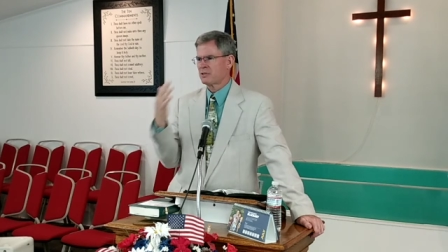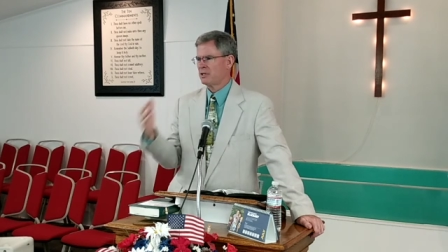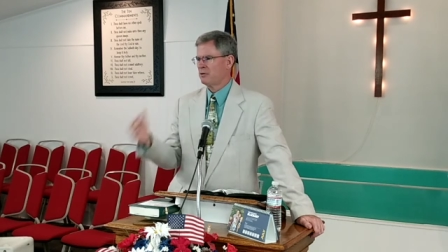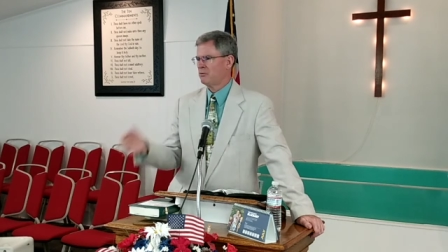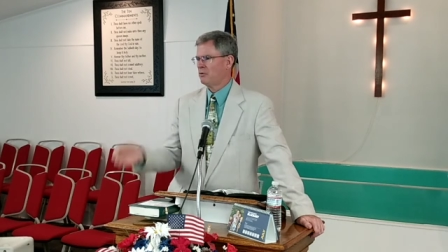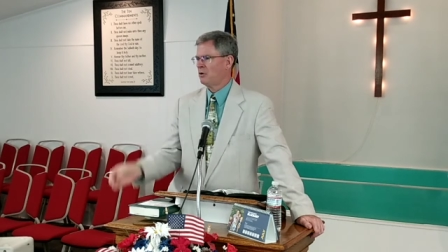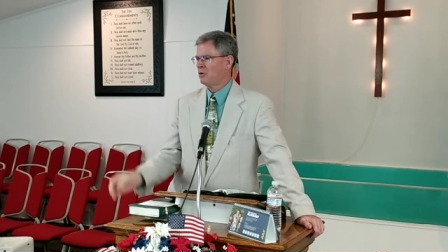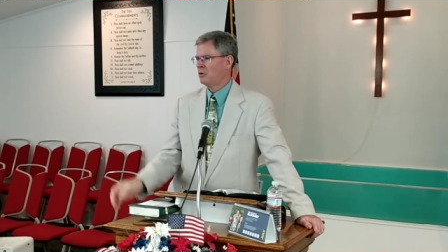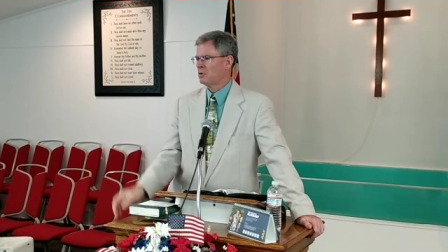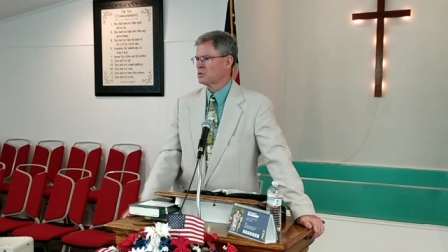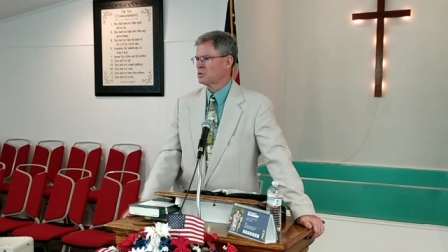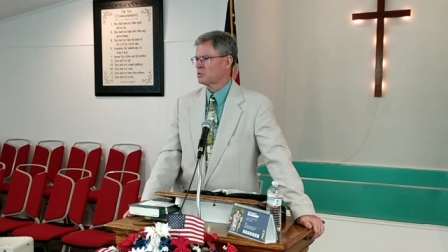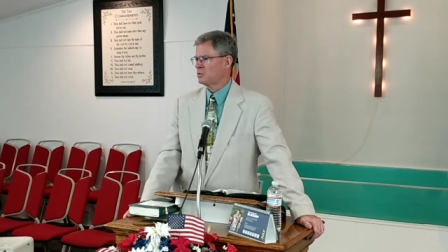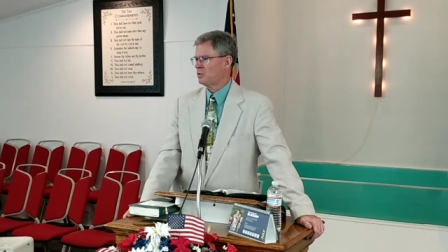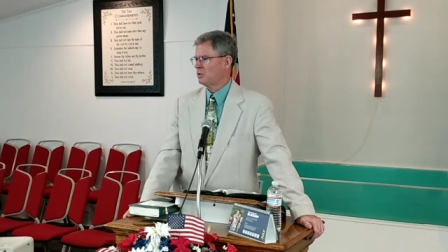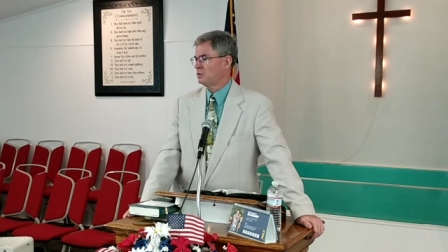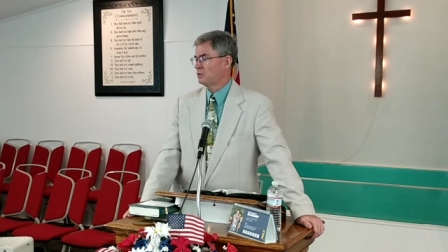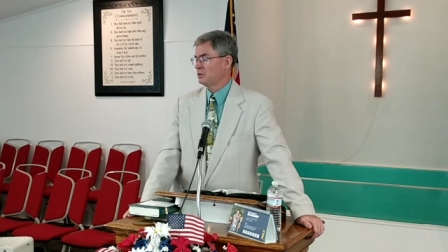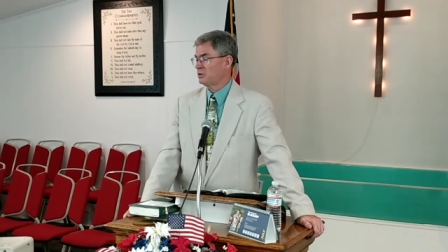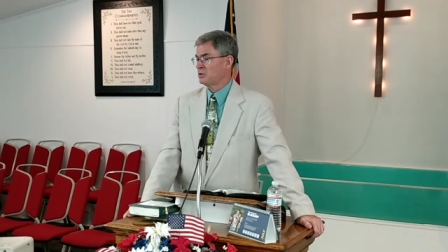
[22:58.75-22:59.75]
They were all
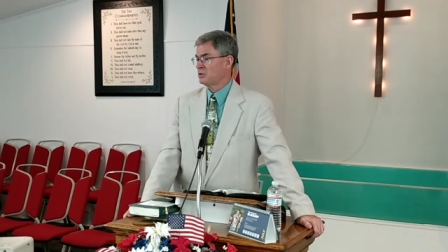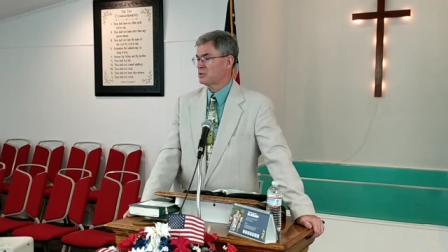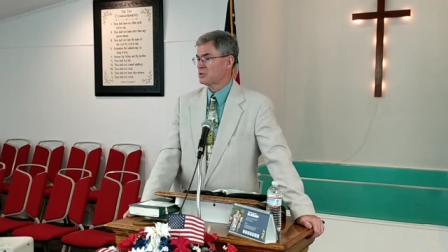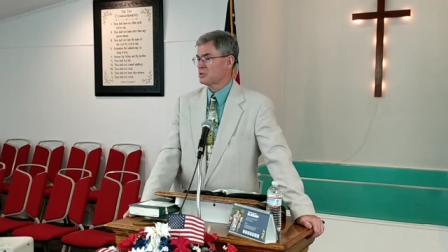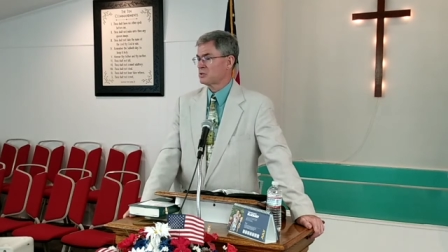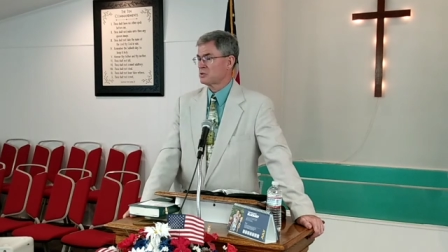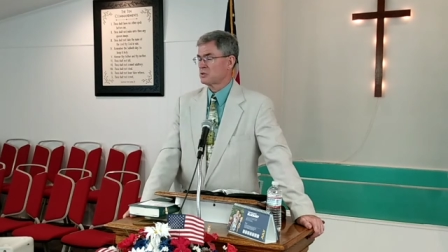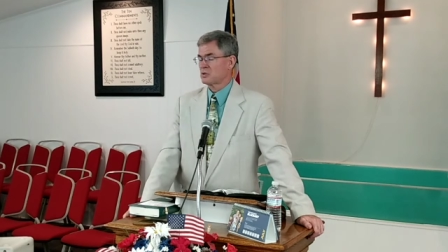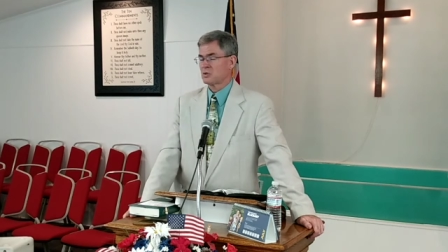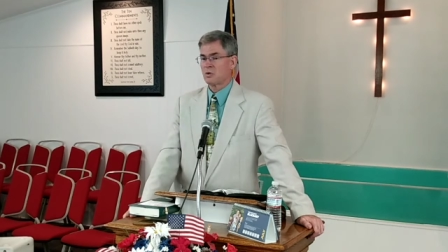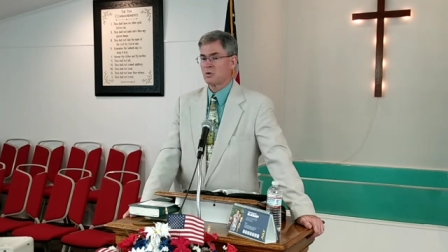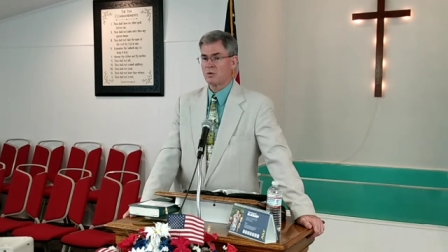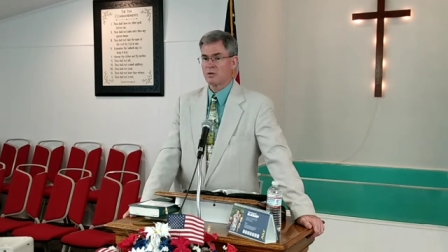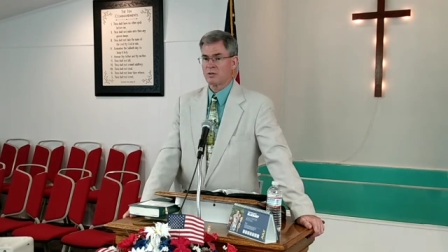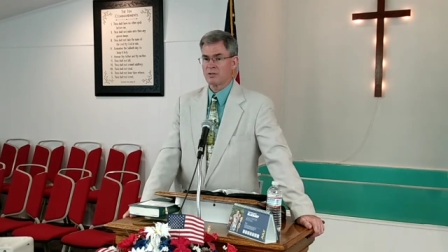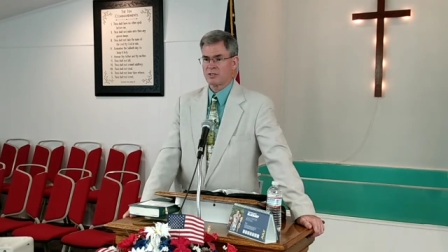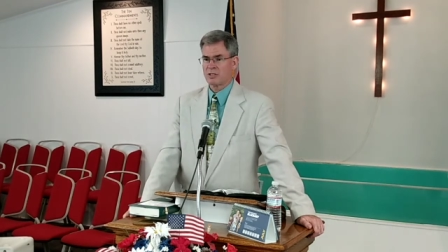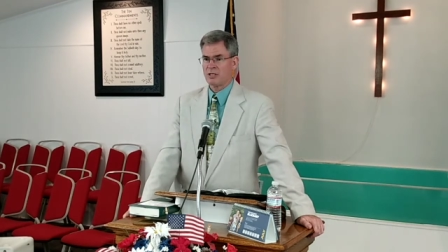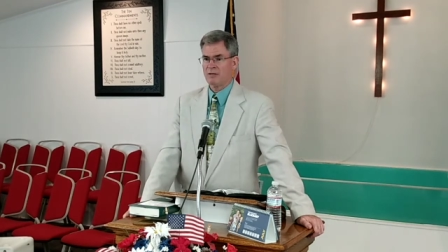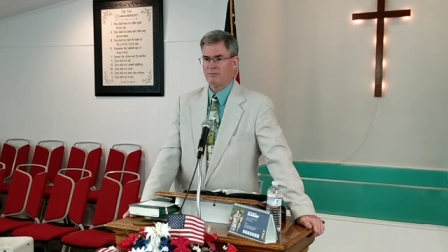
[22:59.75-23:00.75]
swollen and sore
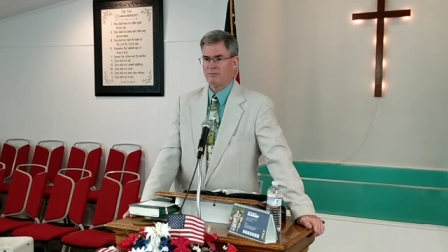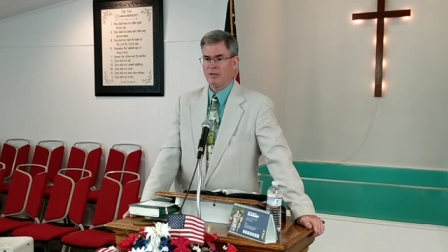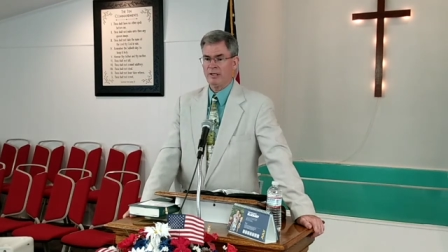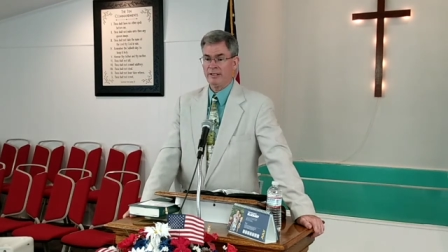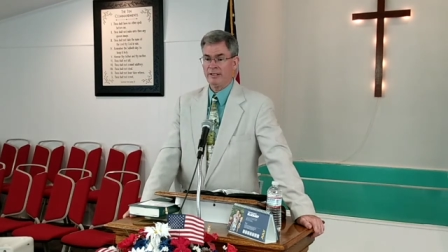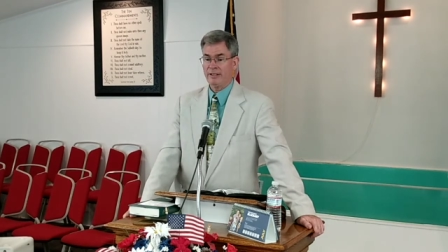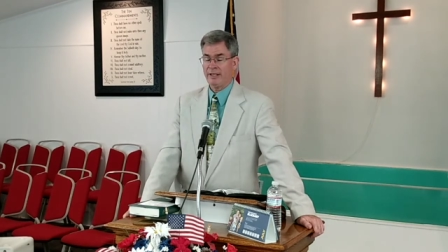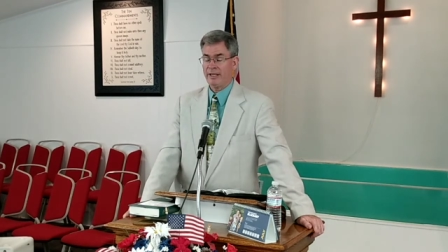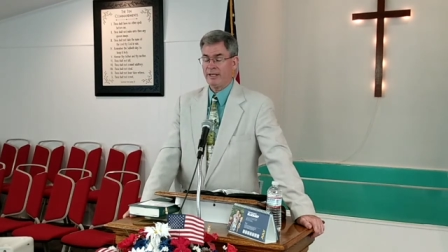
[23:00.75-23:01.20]
and stuff like